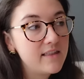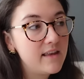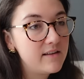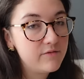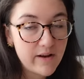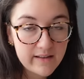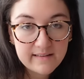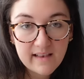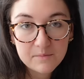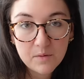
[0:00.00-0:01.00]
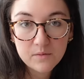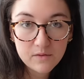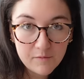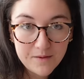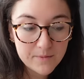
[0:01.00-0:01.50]
that is readily accessible to a
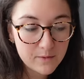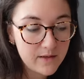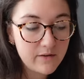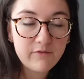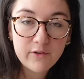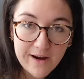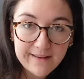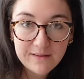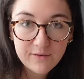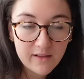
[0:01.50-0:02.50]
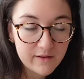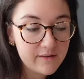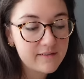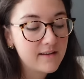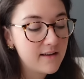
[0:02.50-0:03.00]
lot of people in a variety of
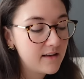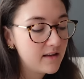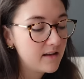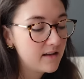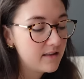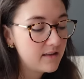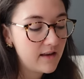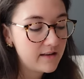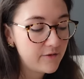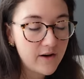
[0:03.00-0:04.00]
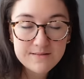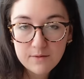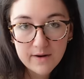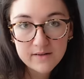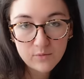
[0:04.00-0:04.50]
colours that, as far as I'm
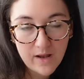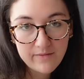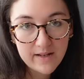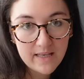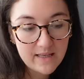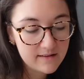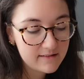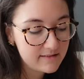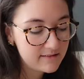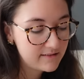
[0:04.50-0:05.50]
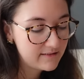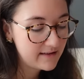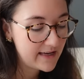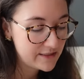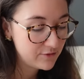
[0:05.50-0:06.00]
aware, don't have any
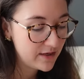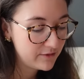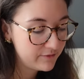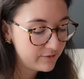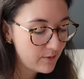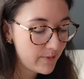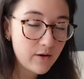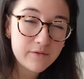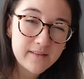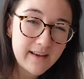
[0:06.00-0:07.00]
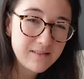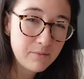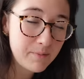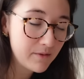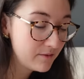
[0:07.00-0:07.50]
history of ripping off designs for
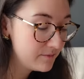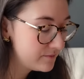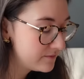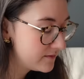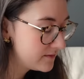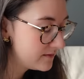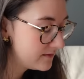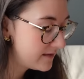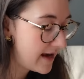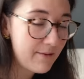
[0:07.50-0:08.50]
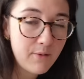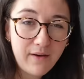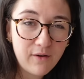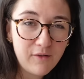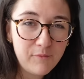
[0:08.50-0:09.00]
people that I'm
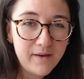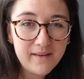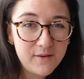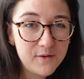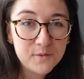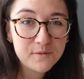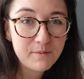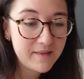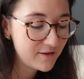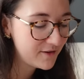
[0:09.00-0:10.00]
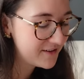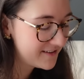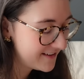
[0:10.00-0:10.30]
aware of, but who knows, maybe they do.